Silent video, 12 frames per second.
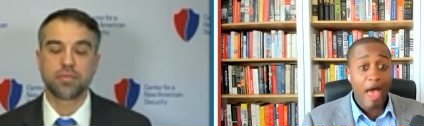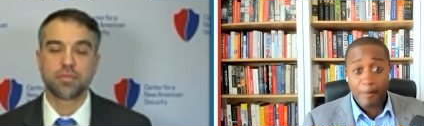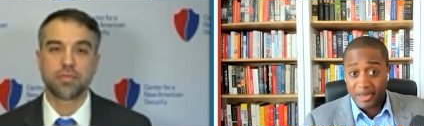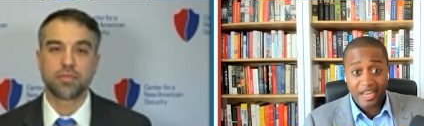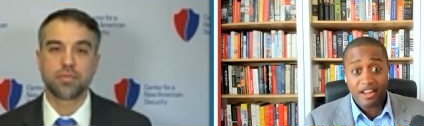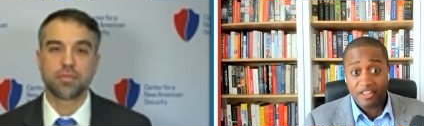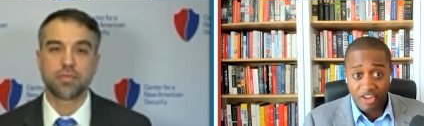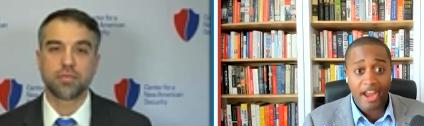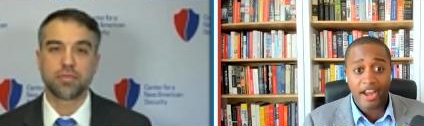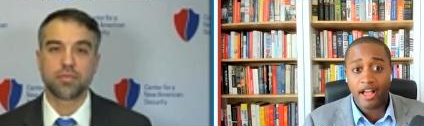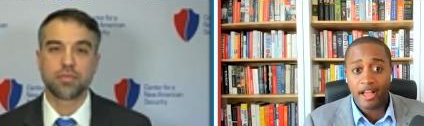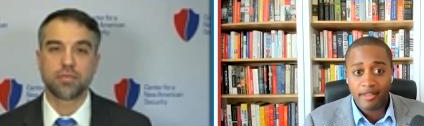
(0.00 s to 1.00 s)
Speaker 1: happening in
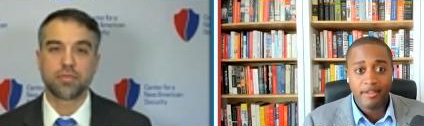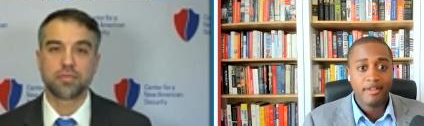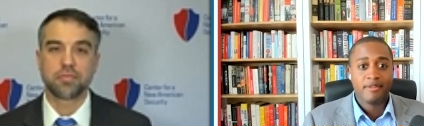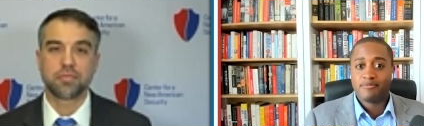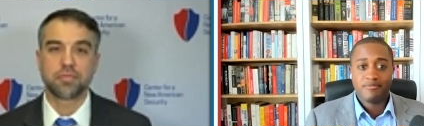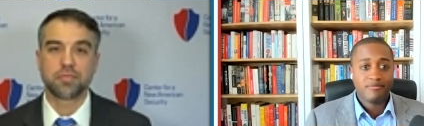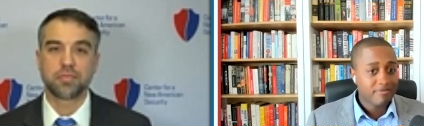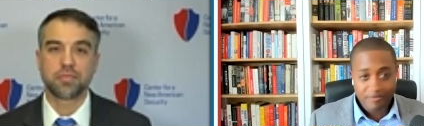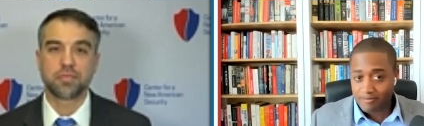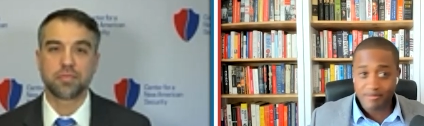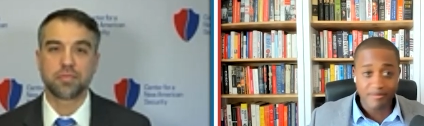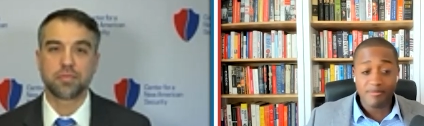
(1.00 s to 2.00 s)
China.
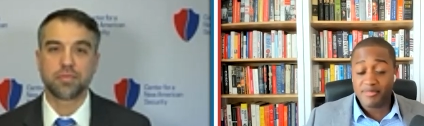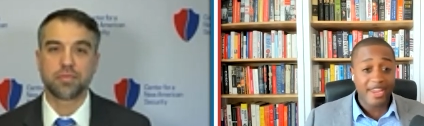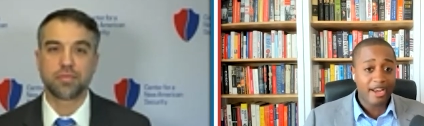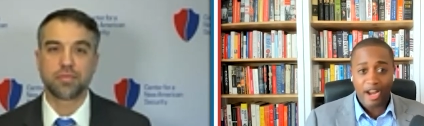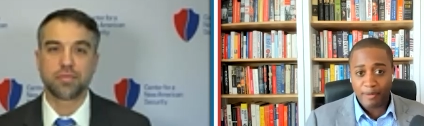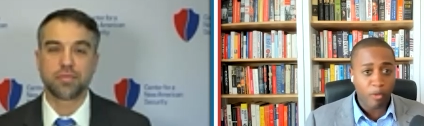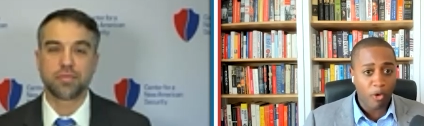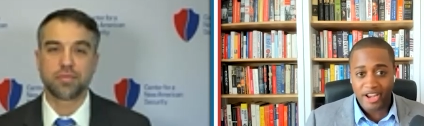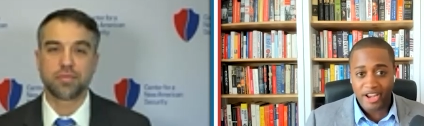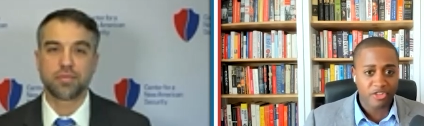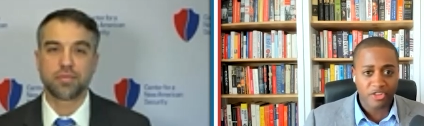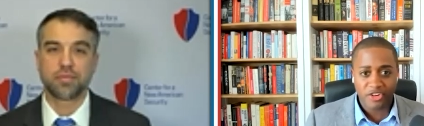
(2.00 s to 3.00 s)
Get on board,
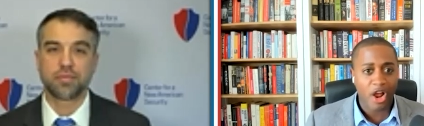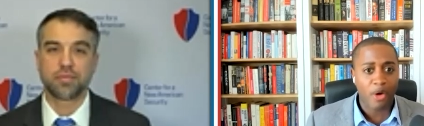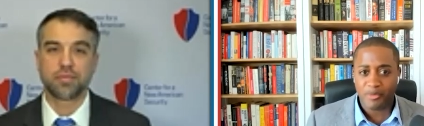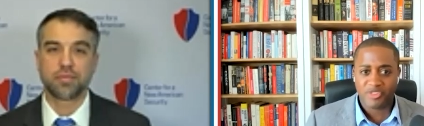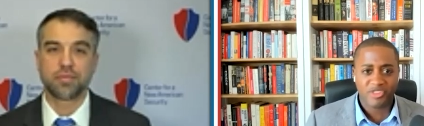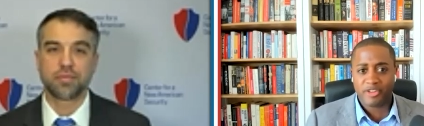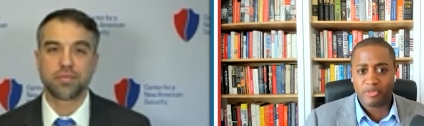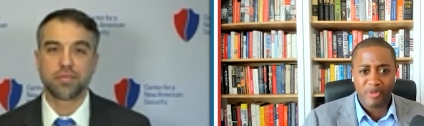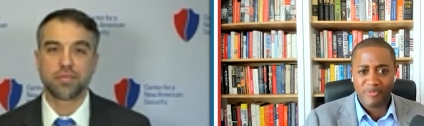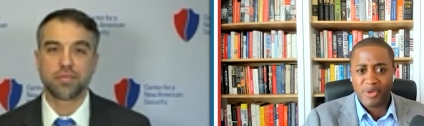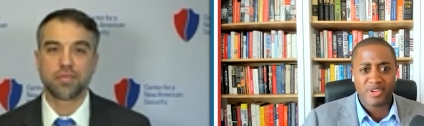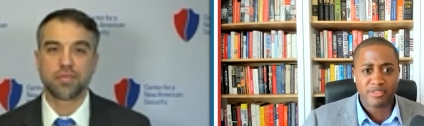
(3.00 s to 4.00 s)
yes or no? I'm just curious what,
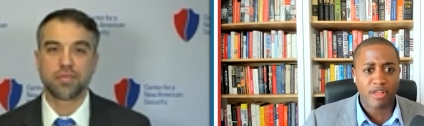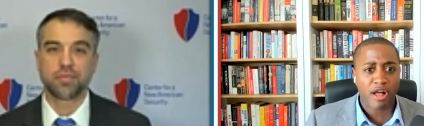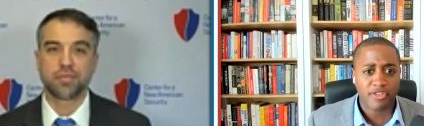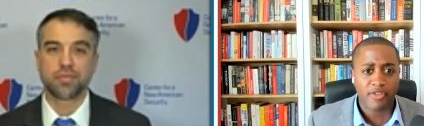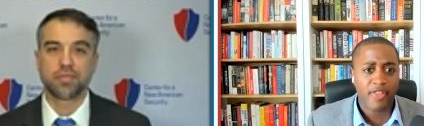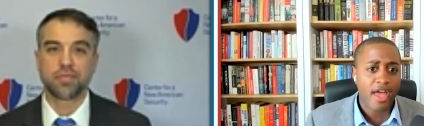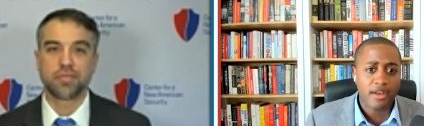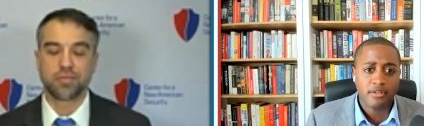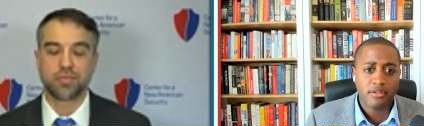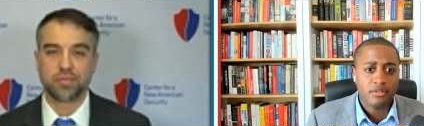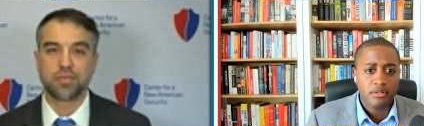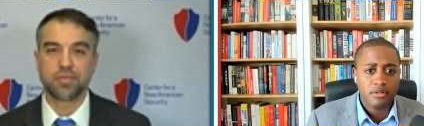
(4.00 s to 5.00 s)
if you have any thoughts on that.
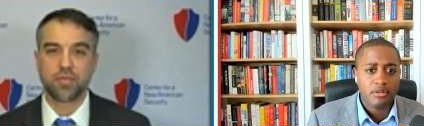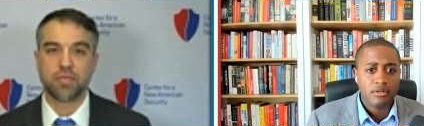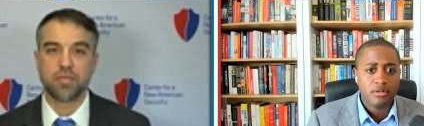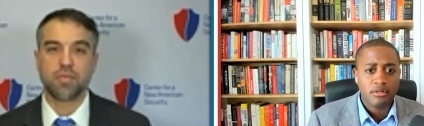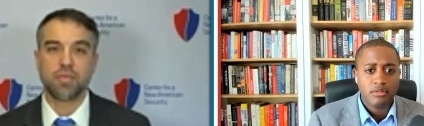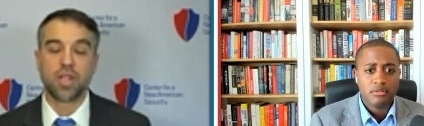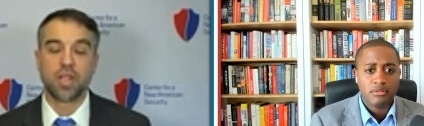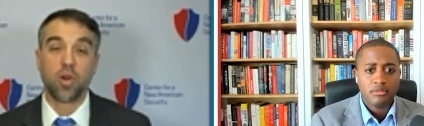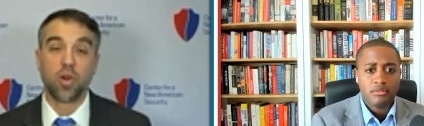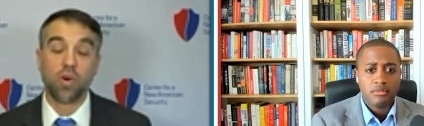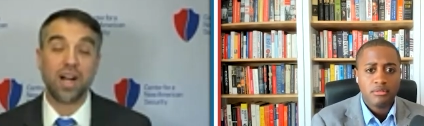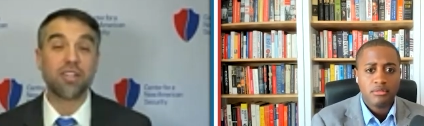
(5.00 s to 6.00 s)

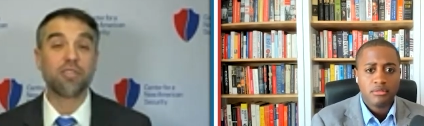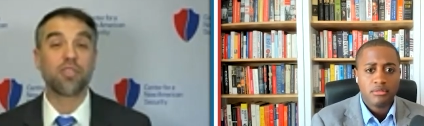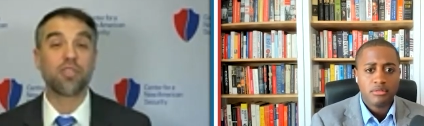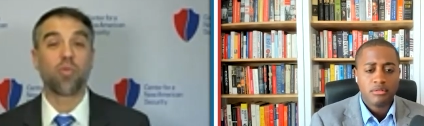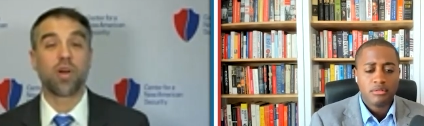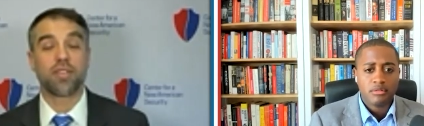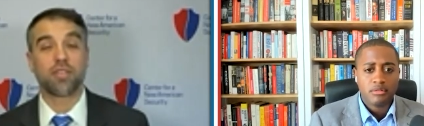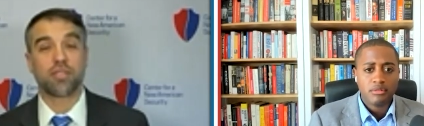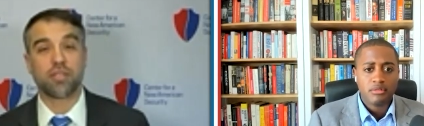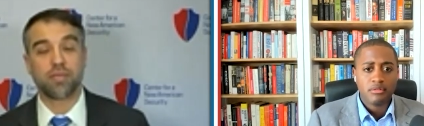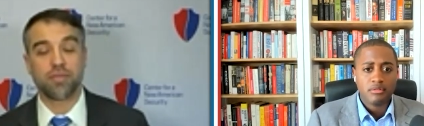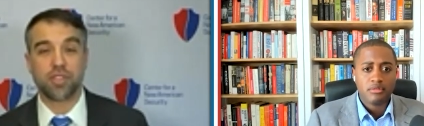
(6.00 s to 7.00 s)
Well,
Speaker 2: I don't know
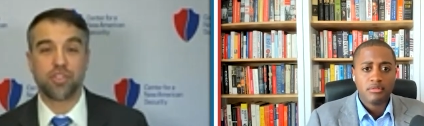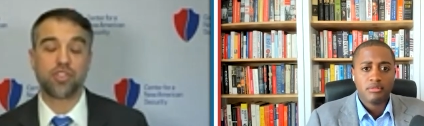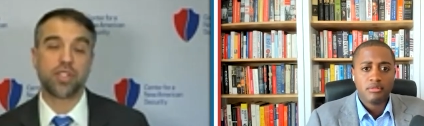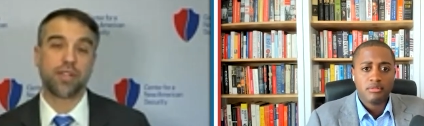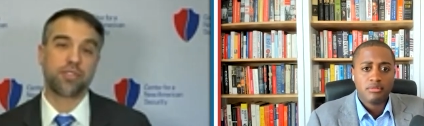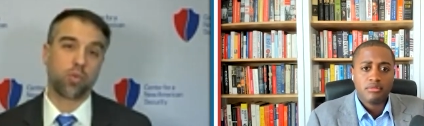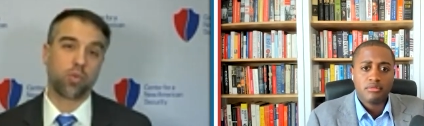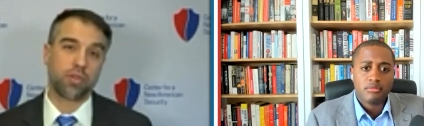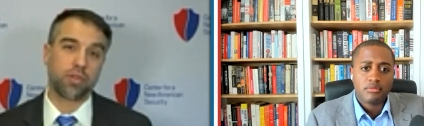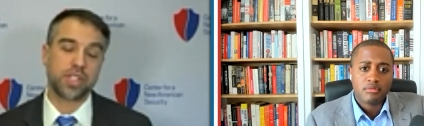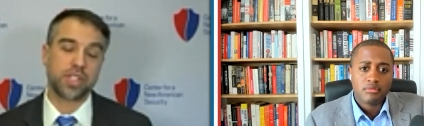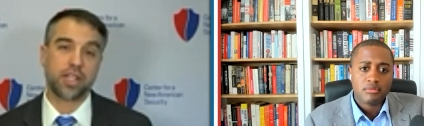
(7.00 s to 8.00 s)
whether the shift
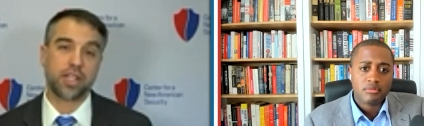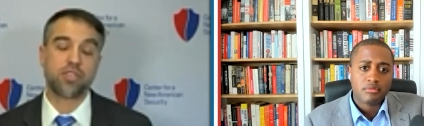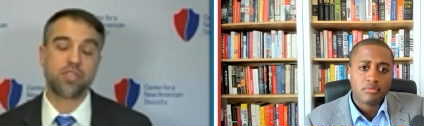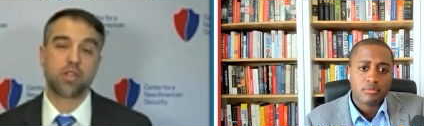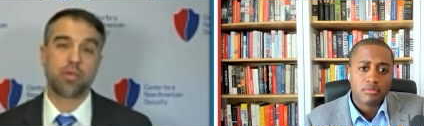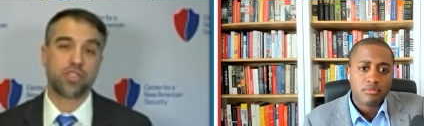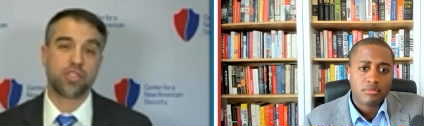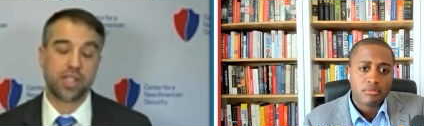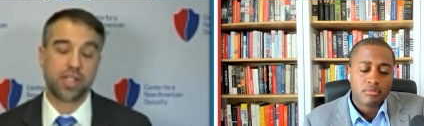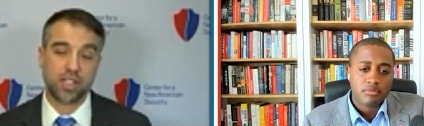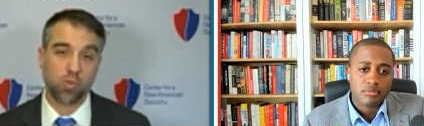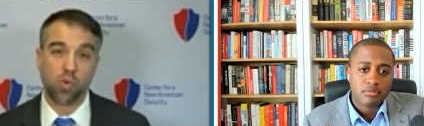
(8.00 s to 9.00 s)
towards a concern about China
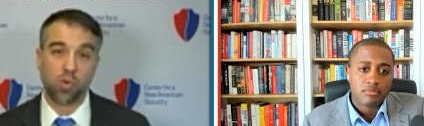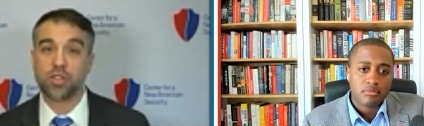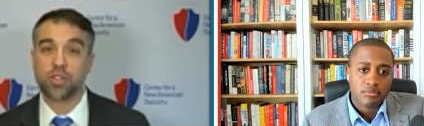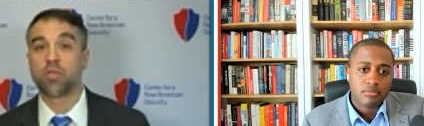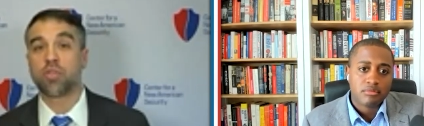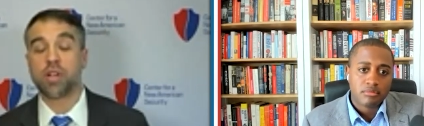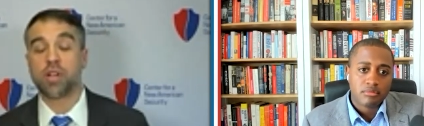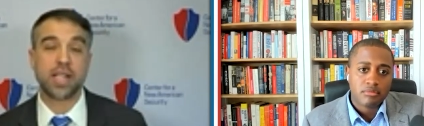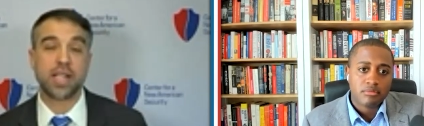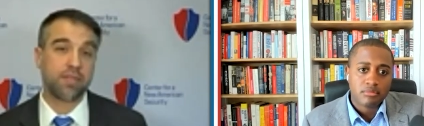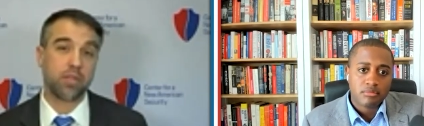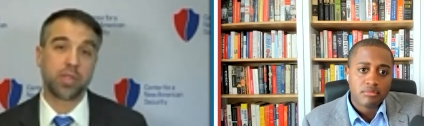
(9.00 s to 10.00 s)
has won over
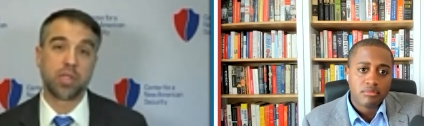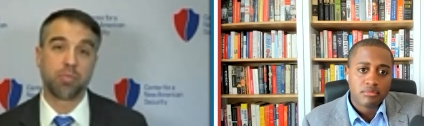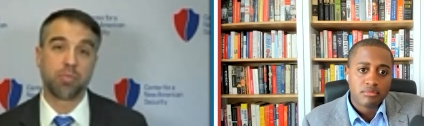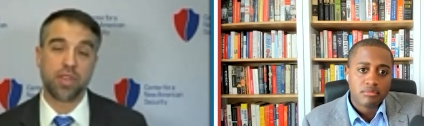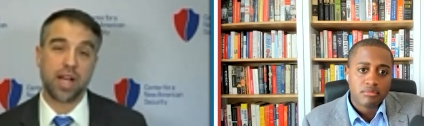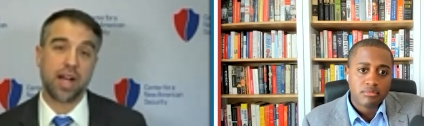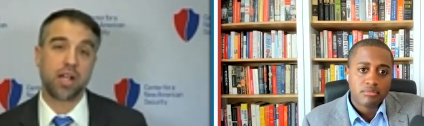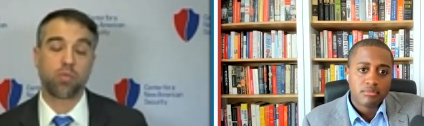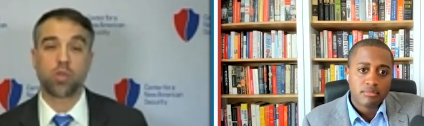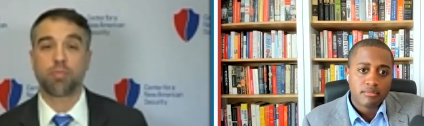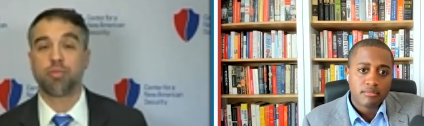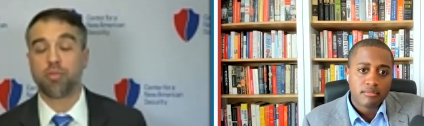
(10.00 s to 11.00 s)
any of the people that
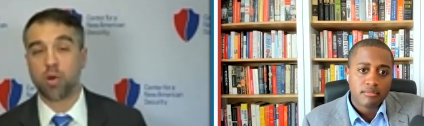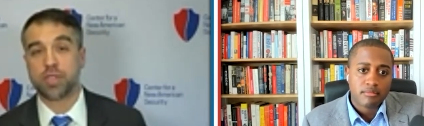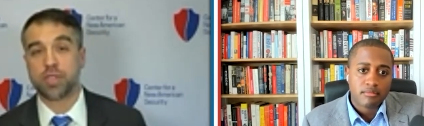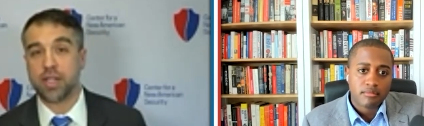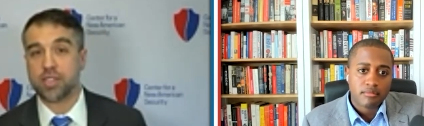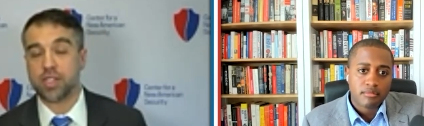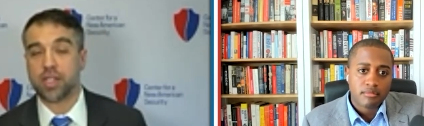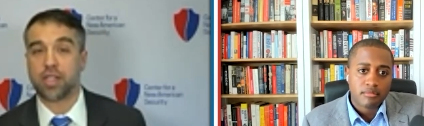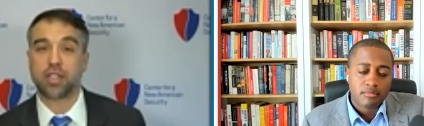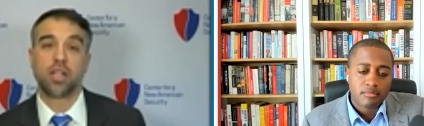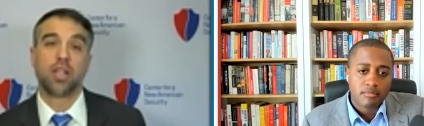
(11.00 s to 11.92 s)
were protesting